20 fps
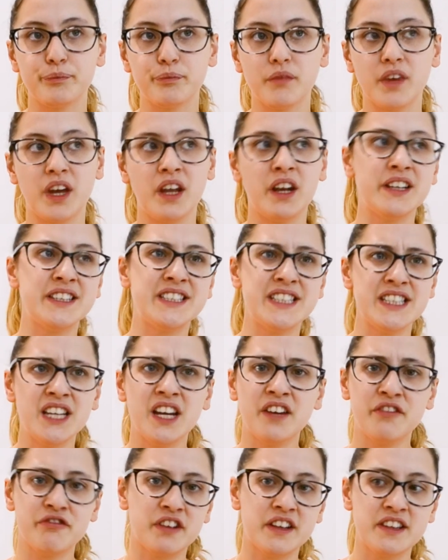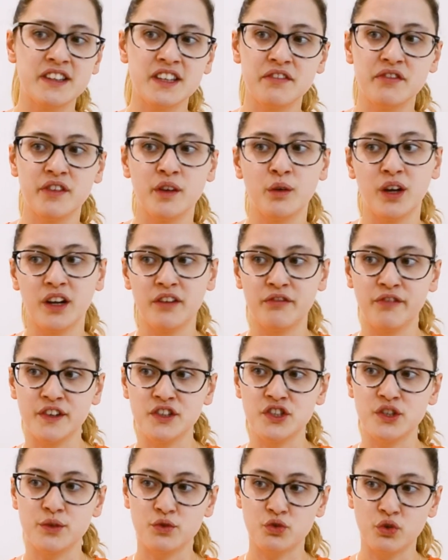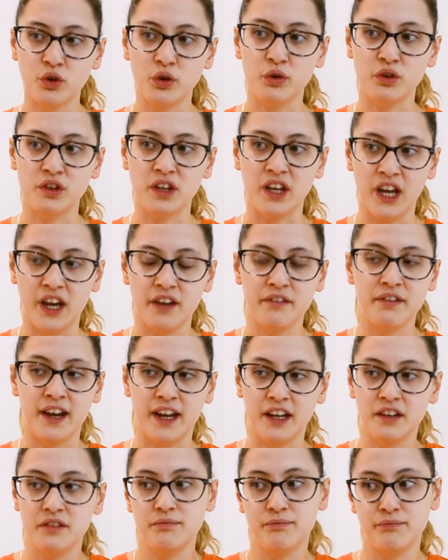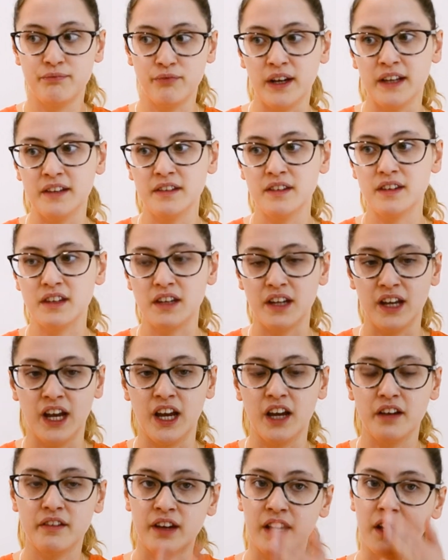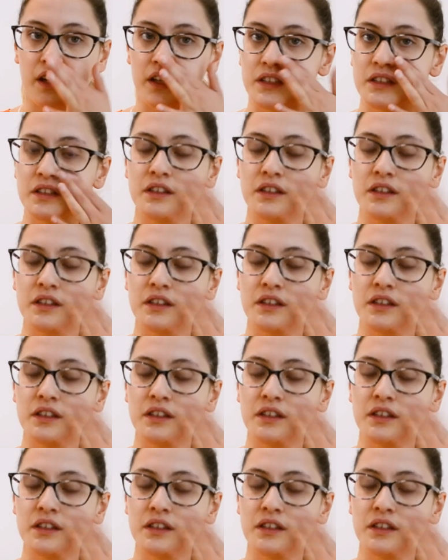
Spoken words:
I did have friends. Even though I had friendship struggles, I have had friends, and I have had